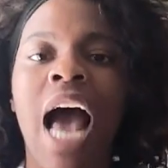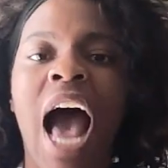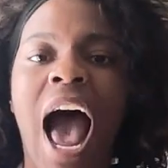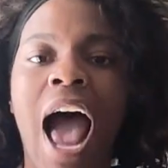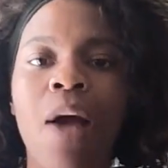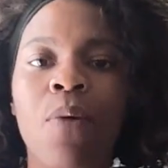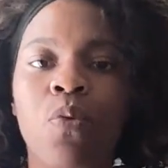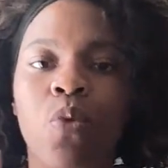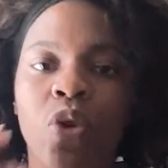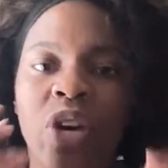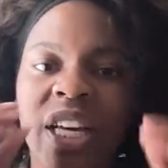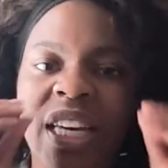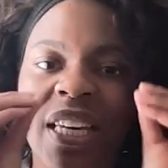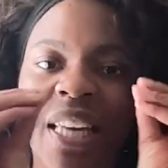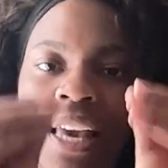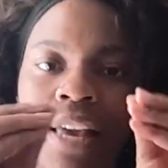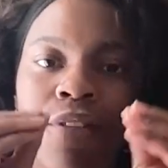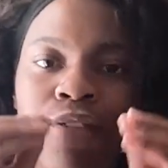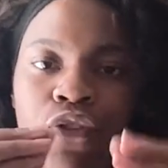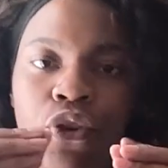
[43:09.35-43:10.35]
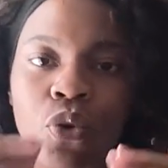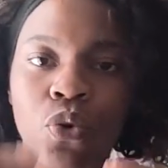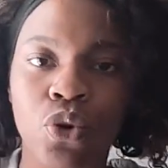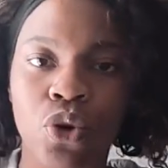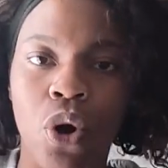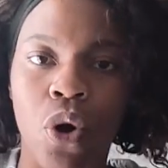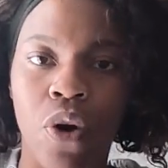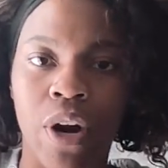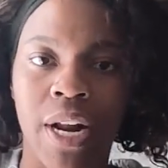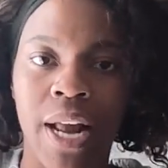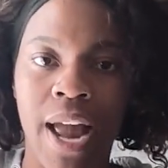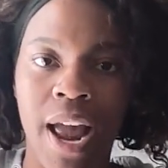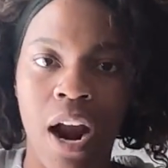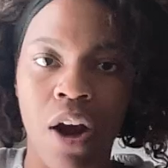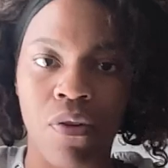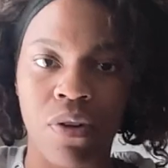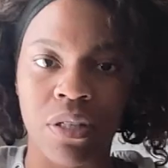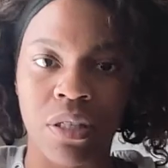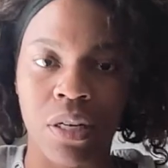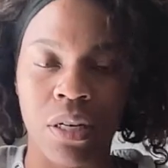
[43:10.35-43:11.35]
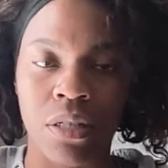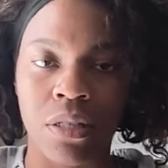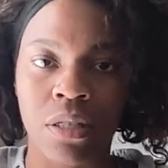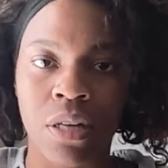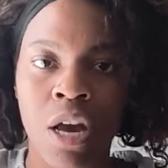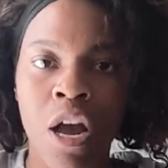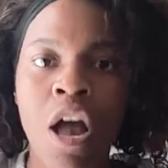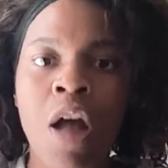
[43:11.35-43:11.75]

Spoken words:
I will give you your inheritance.